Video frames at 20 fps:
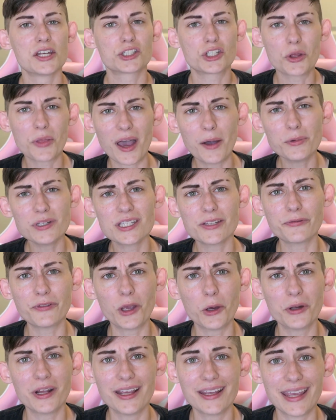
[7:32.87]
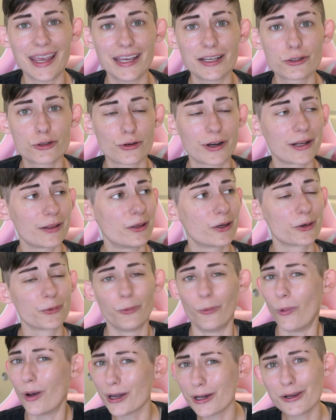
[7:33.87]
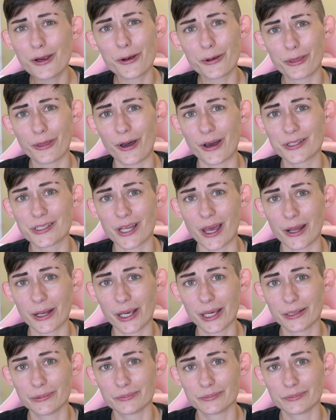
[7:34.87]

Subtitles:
So that was the Fionna and Cake trailer. What are your thoughts on it?